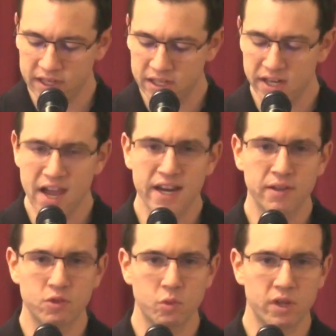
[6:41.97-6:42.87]
He denied
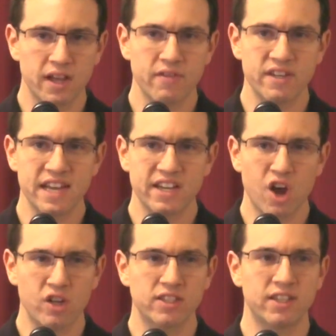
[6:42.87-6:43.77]
his will every day,
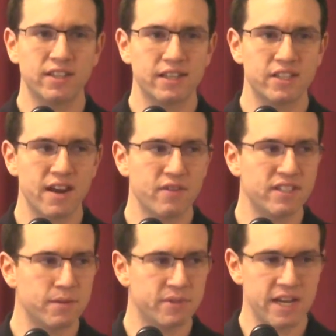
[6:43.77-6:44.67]
constantly, to every
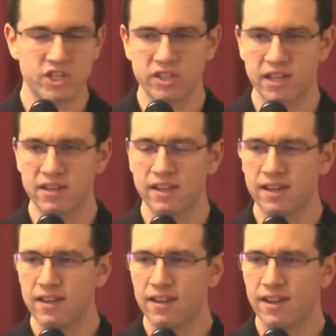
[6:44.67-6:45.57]
temptation that
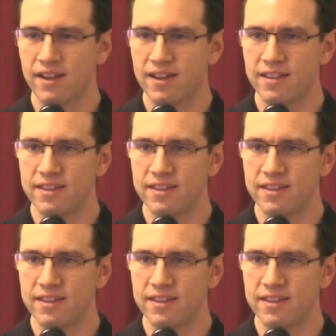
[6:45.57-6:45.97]
uh,